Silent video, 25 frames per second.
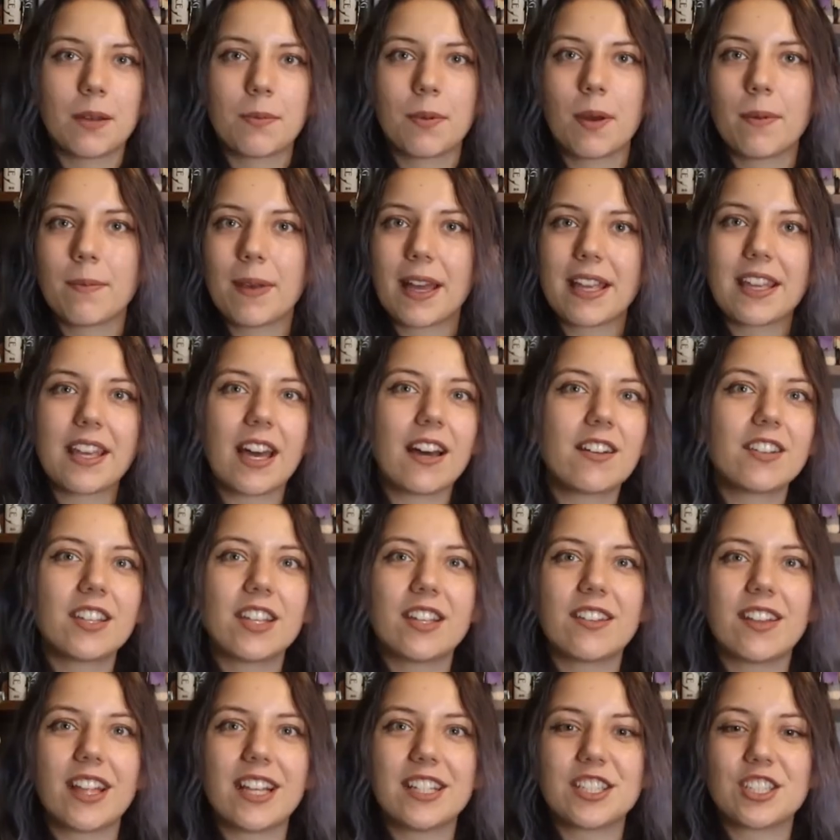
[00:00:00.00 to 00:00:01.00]
But my
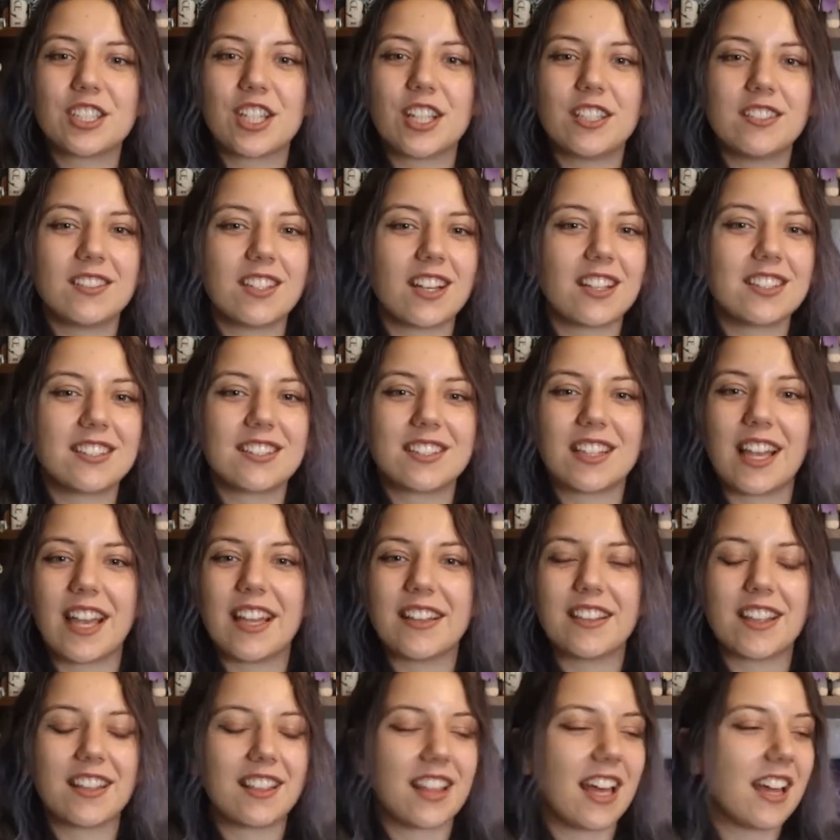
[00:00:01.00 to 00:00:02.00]
calculation does
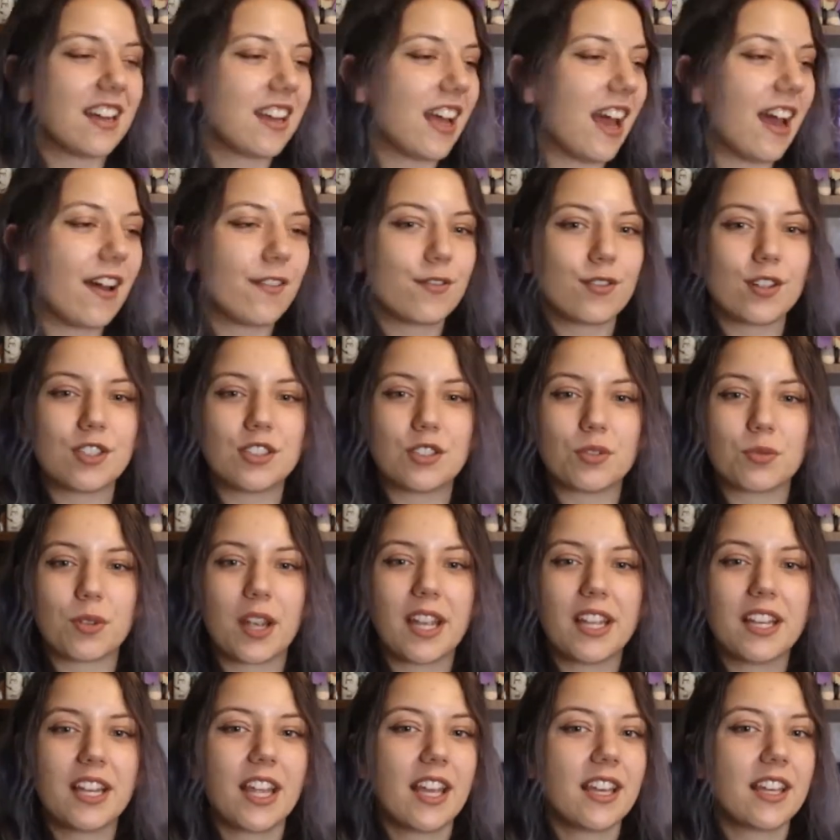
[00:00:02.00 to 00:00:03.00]
say that that average
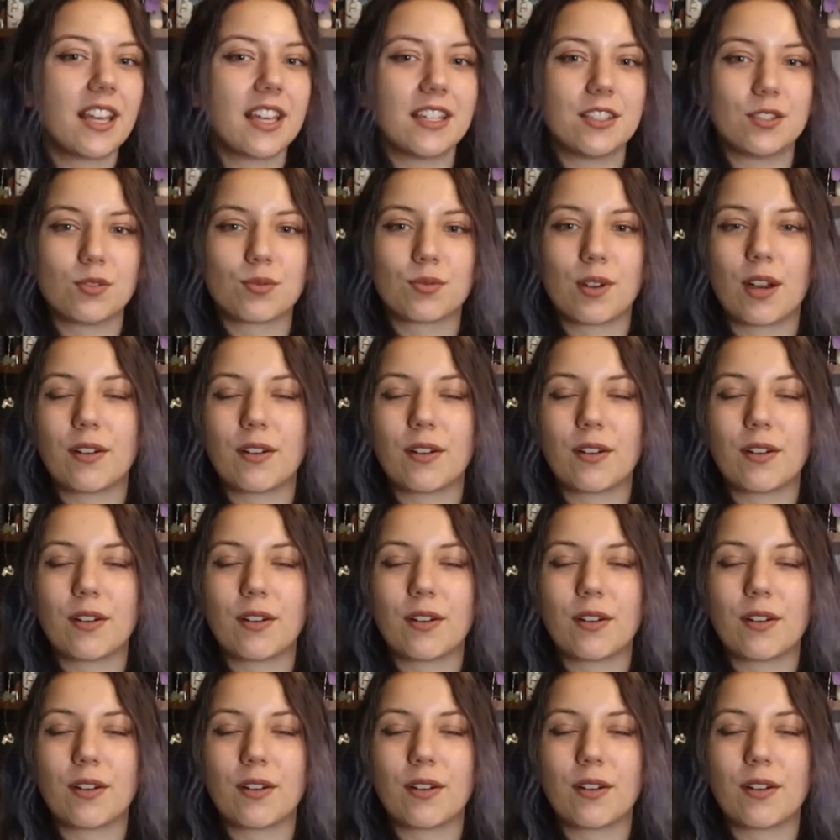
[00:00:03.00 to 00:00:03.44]
rating is